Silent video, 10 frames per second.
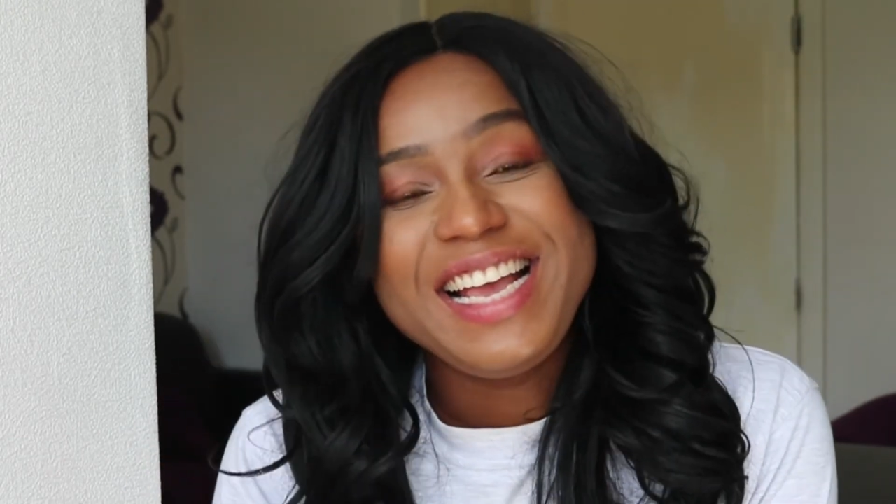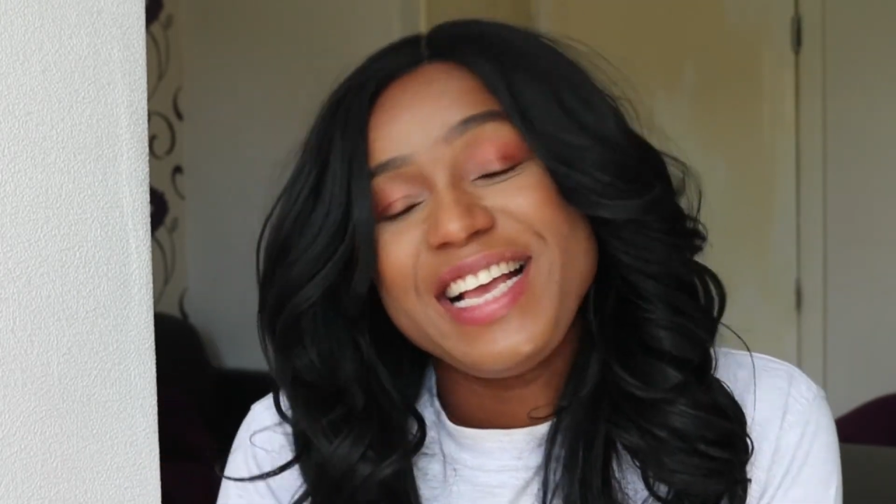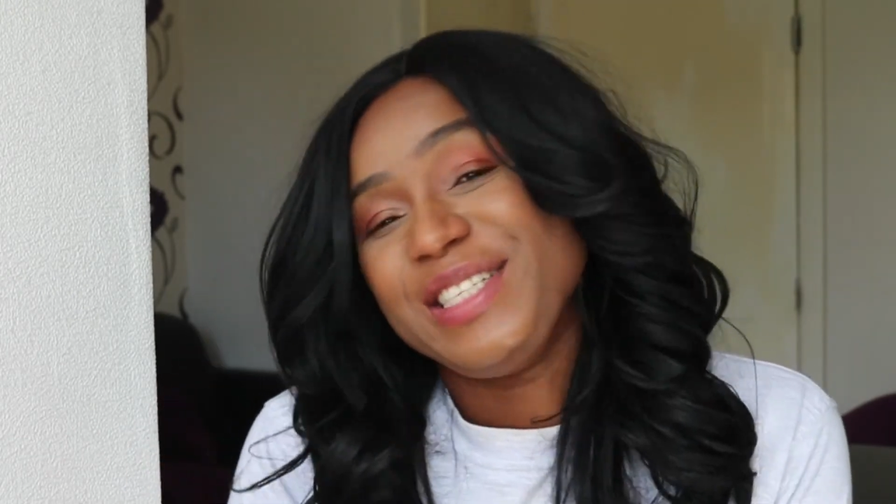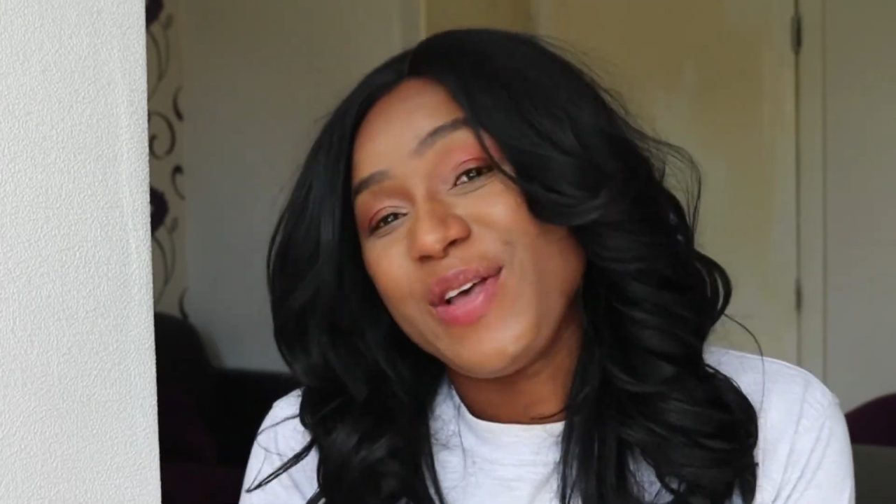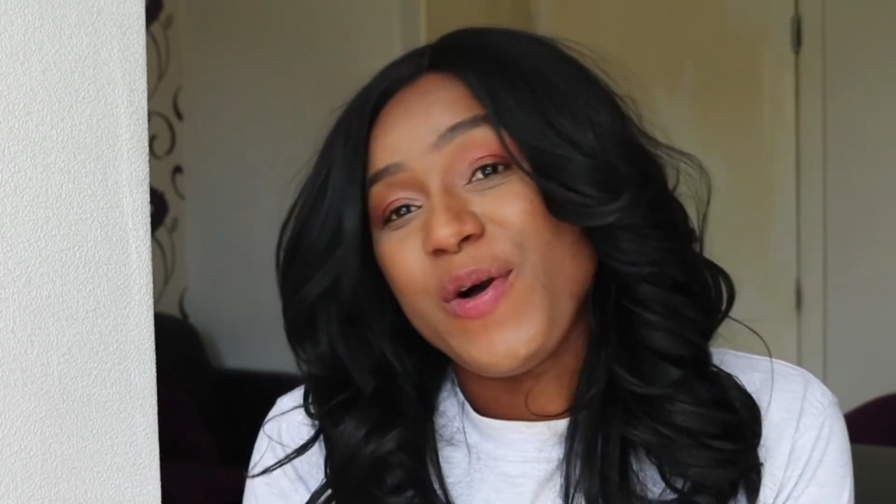
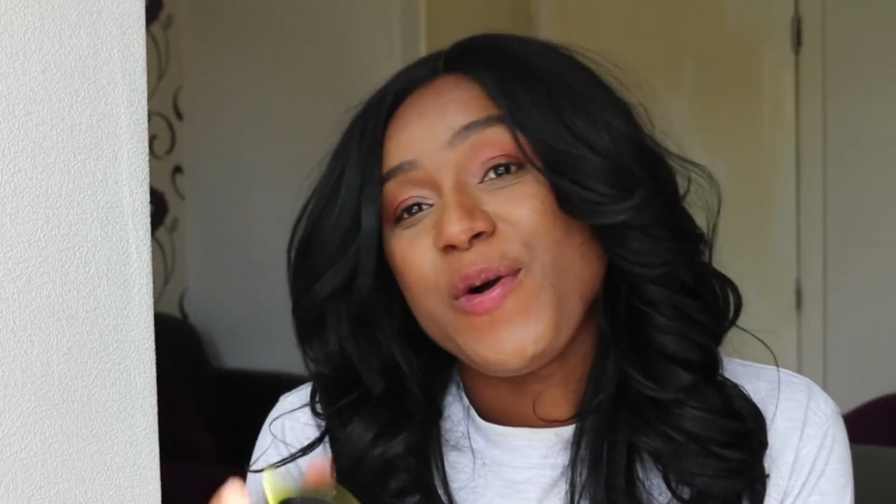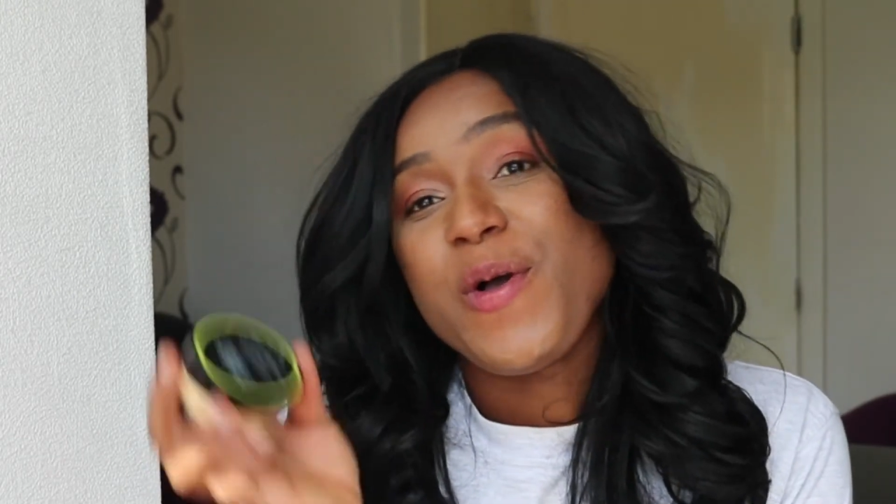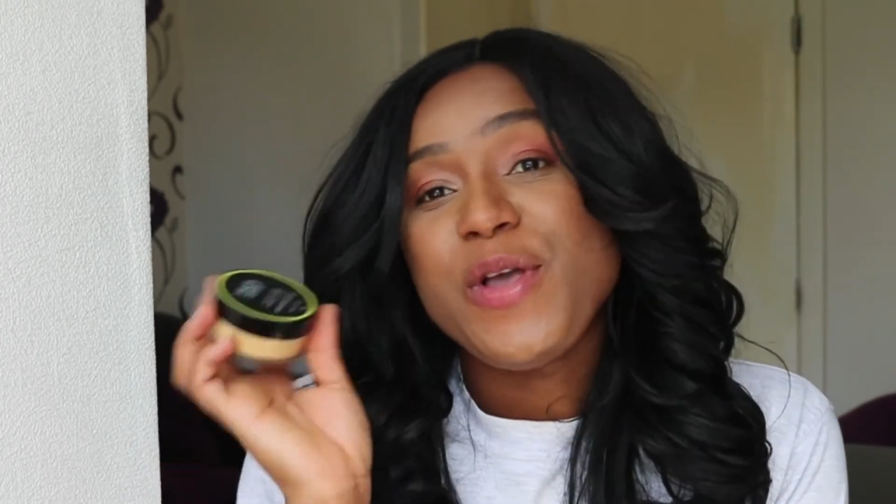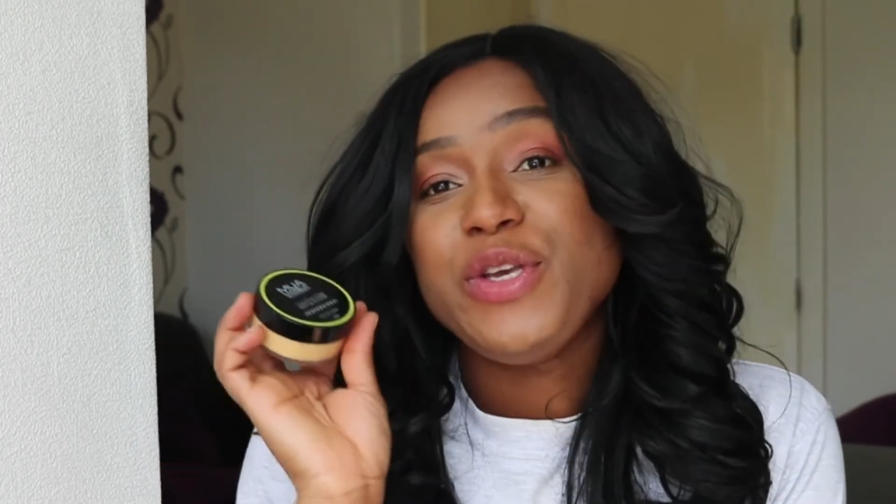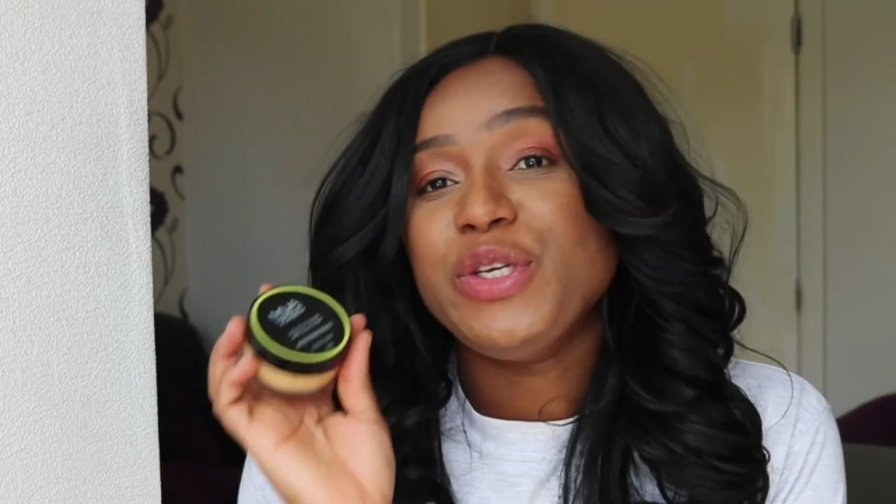so
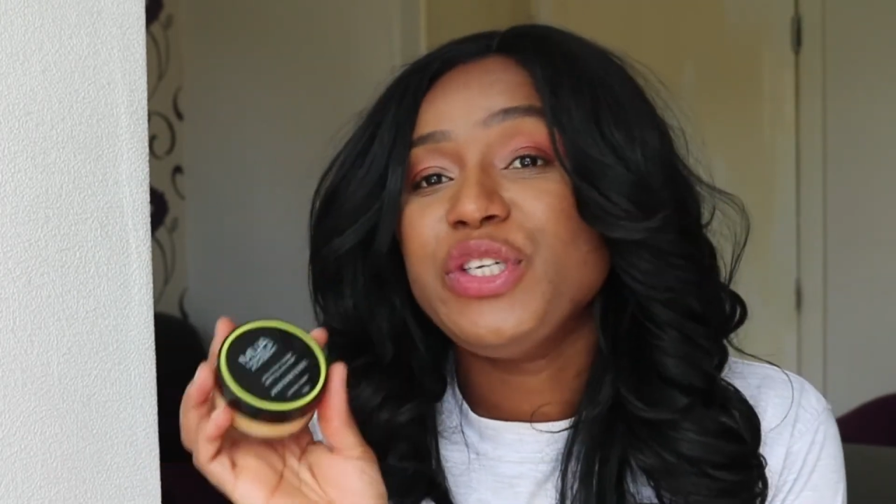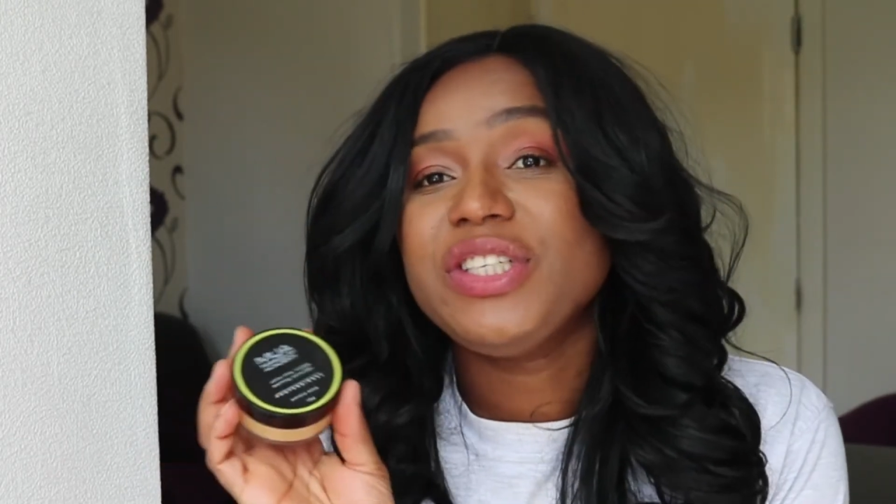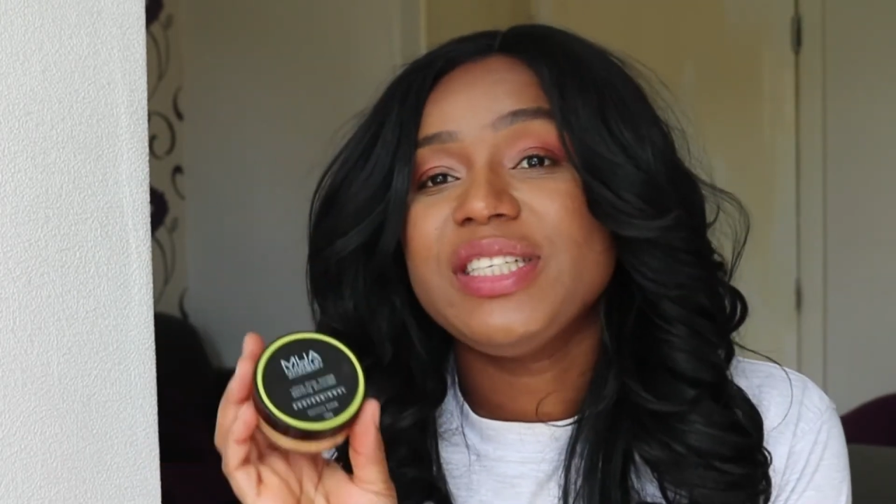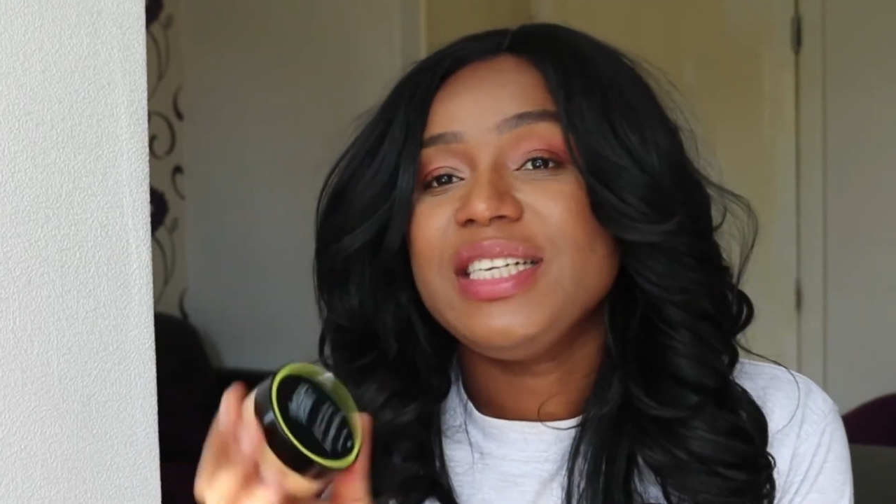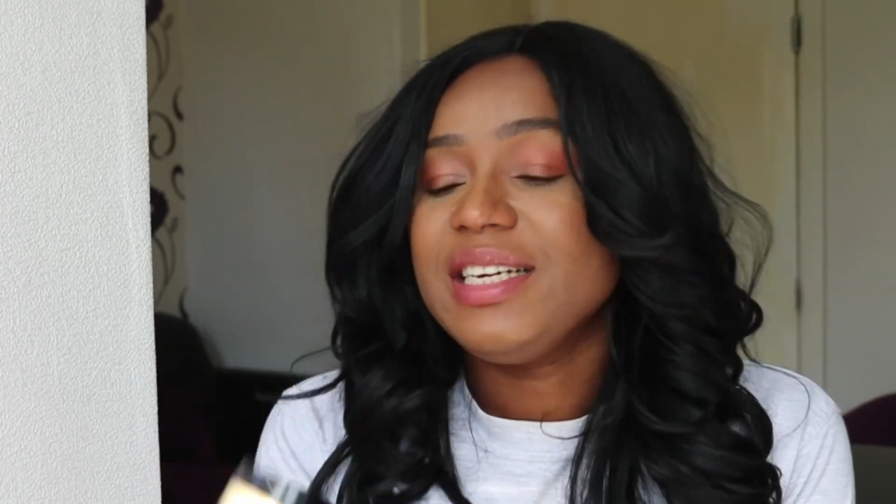
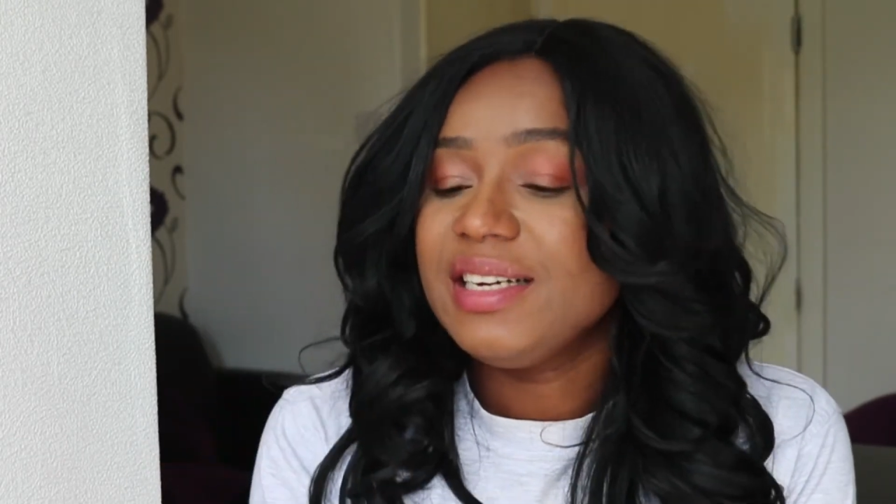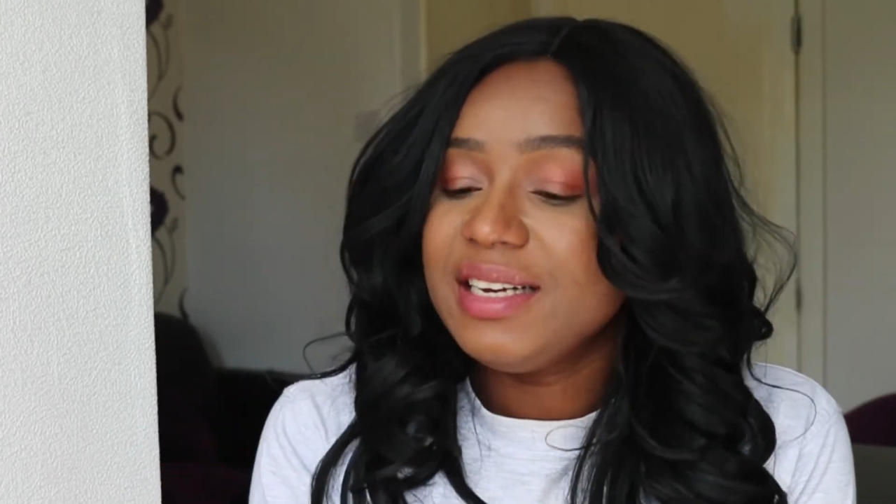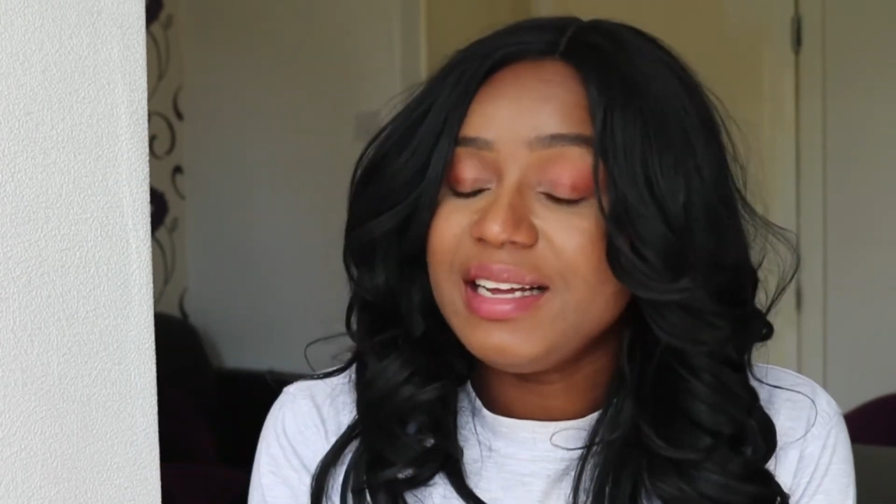usually